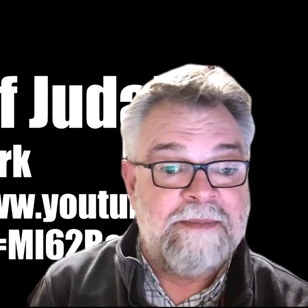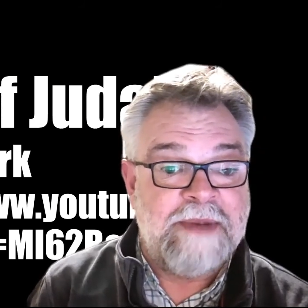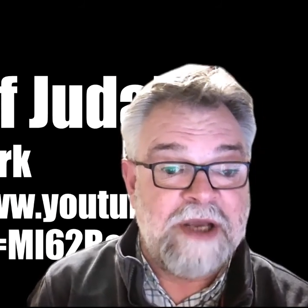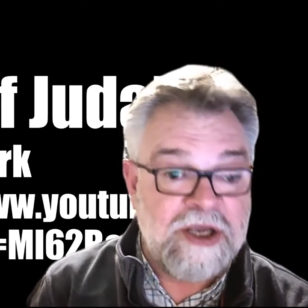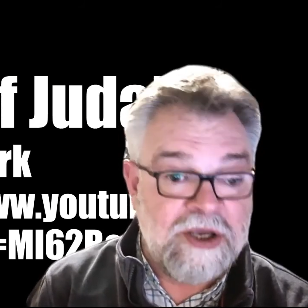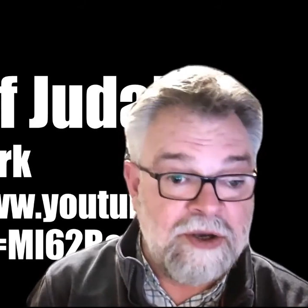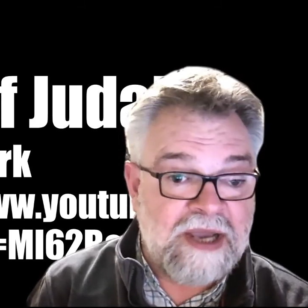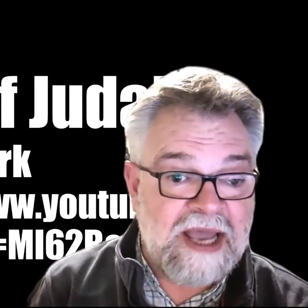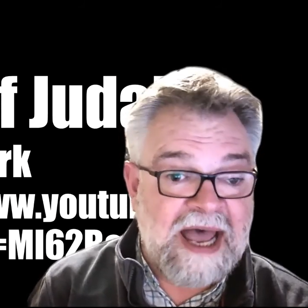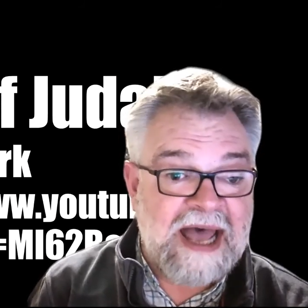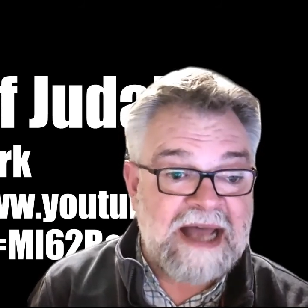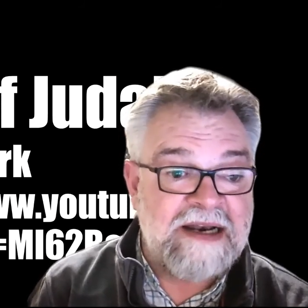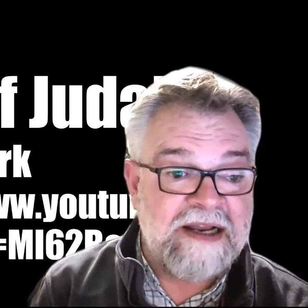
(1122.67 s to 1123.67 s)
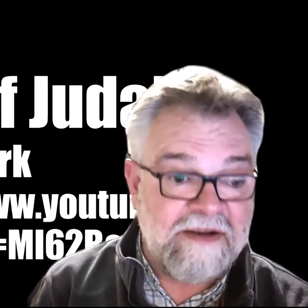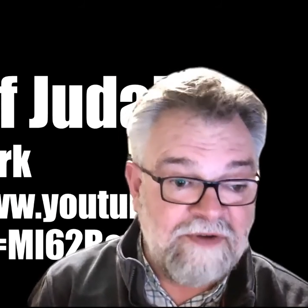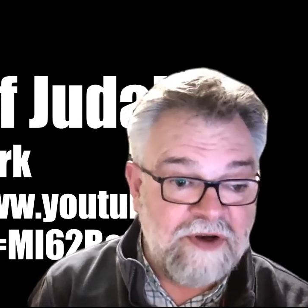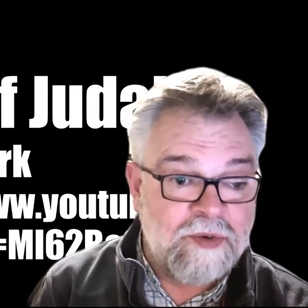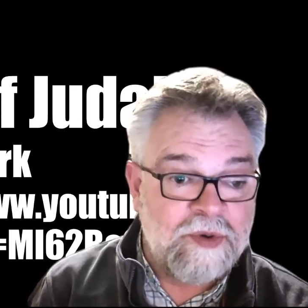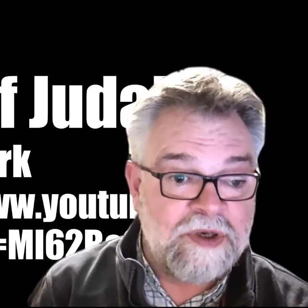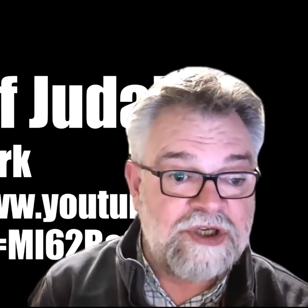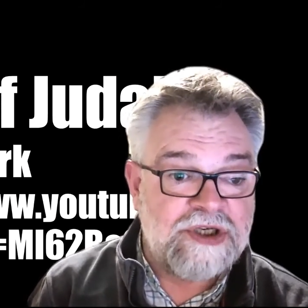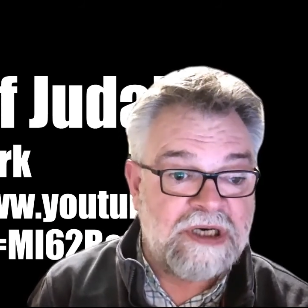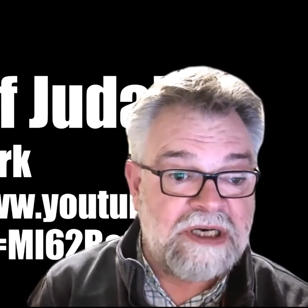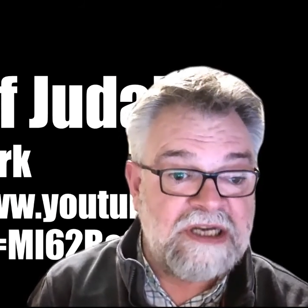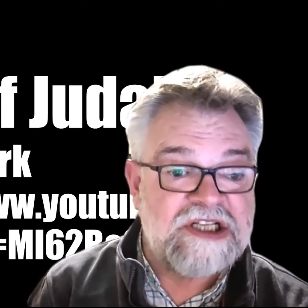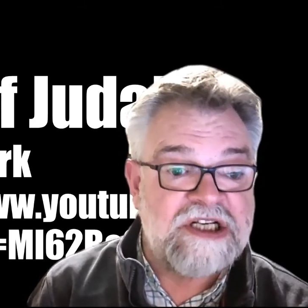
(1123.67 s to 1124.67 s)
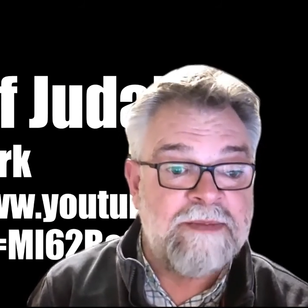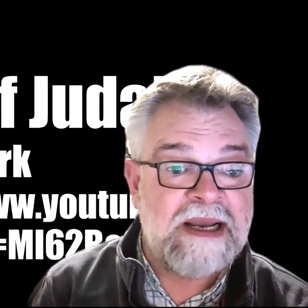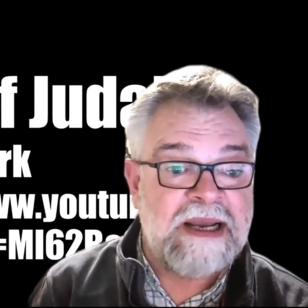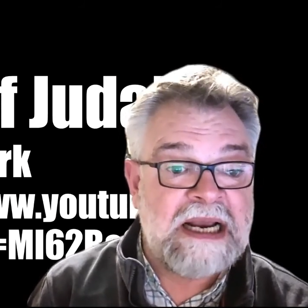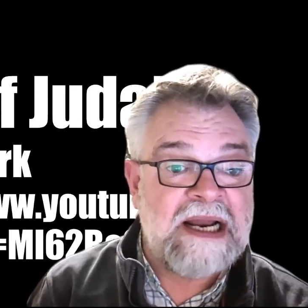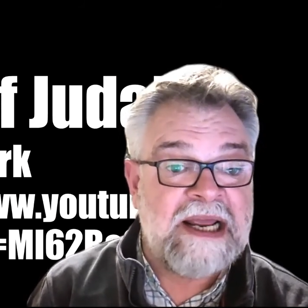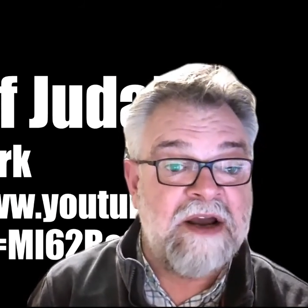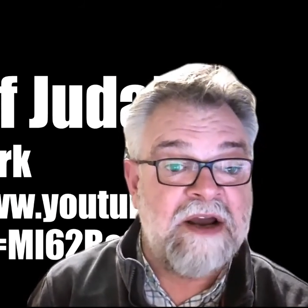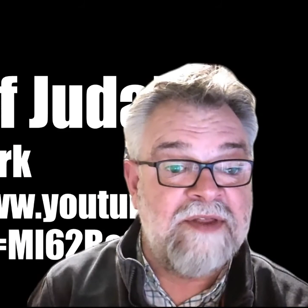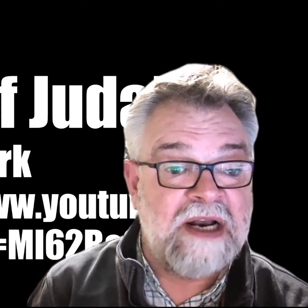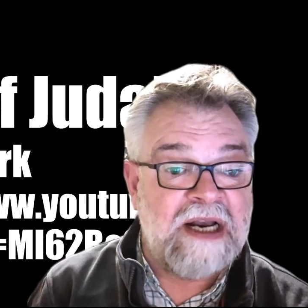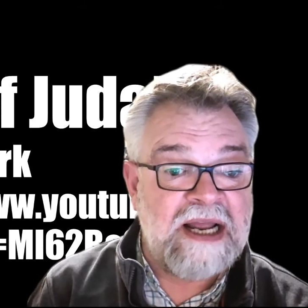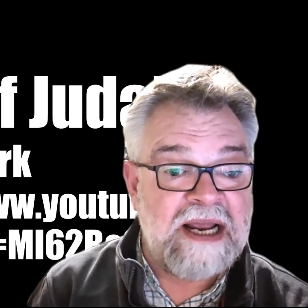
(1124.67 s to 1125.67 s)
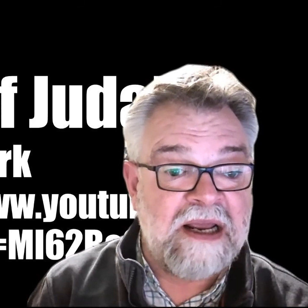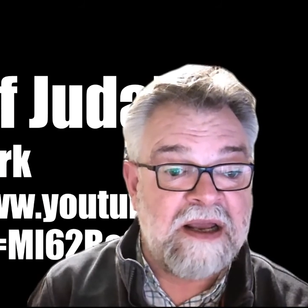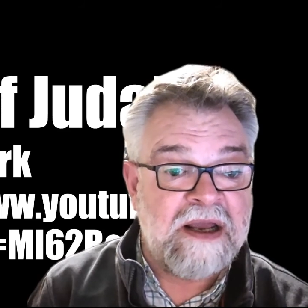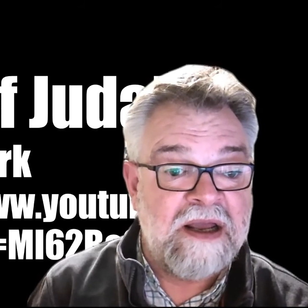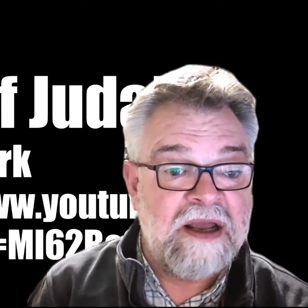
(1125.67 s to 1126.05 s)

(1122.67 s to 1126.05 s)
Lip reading: But you can, if you wish, listen by clicking on the link